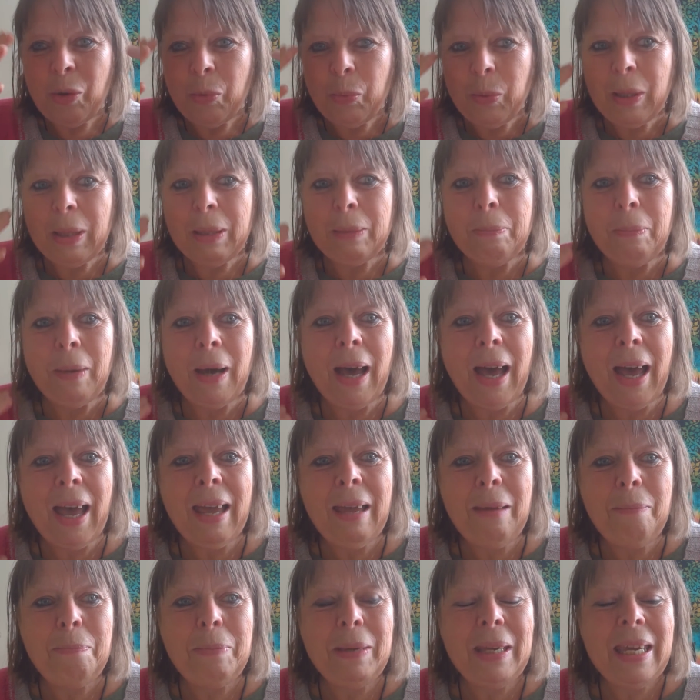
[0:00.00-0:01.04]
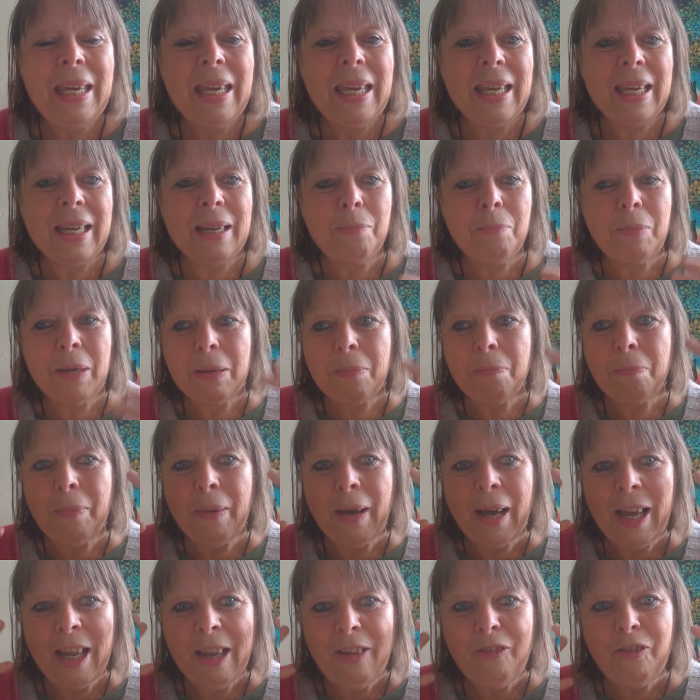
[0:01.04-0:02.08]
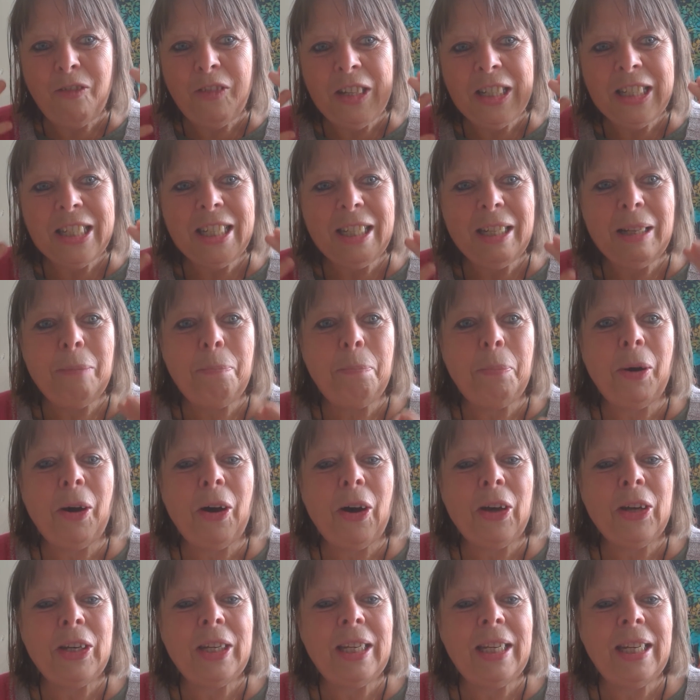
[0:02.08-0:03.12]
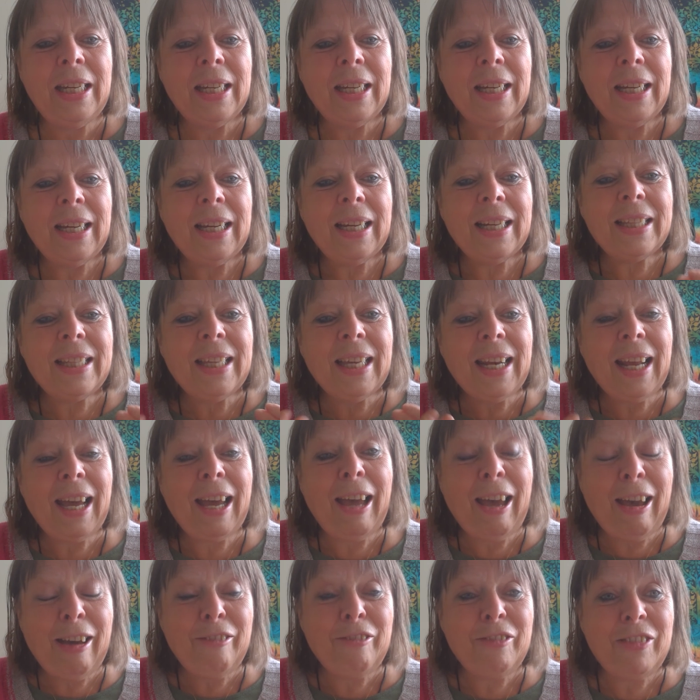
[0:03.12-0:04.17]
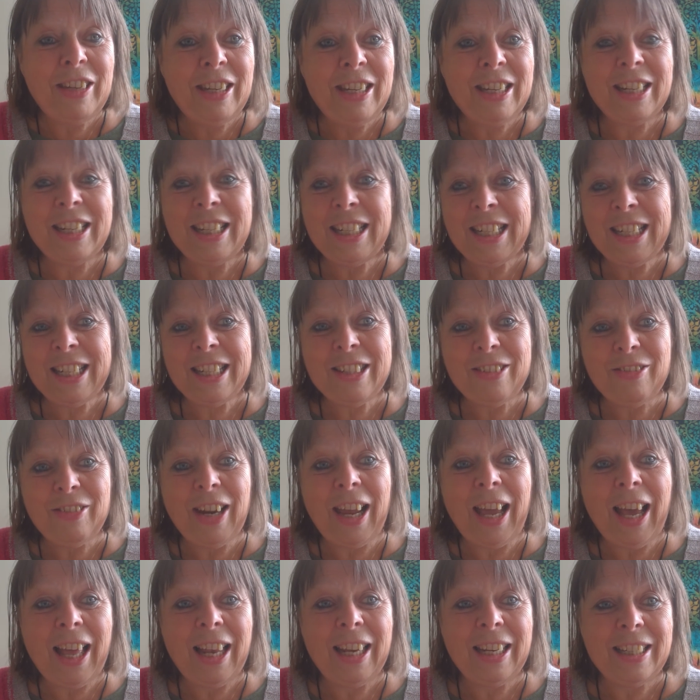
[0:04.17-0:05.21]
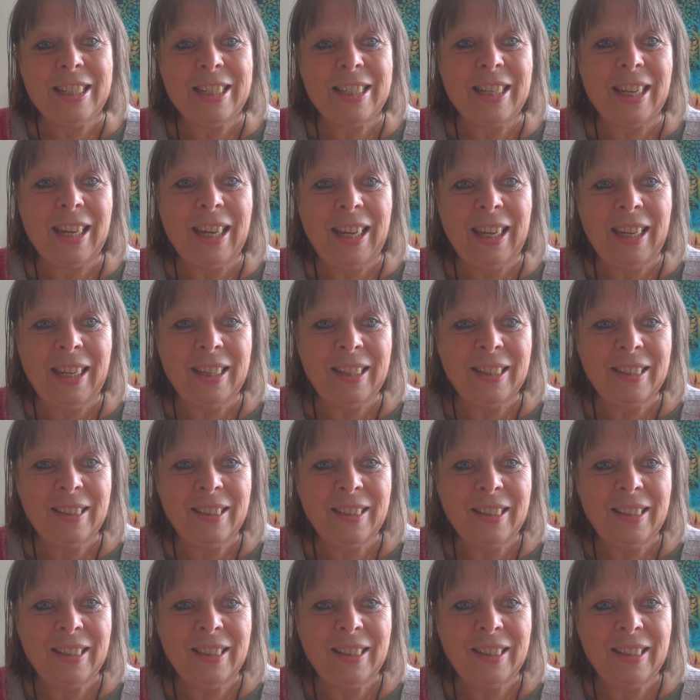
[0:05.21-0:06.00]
with my being, with my physical body that I have here in this reality,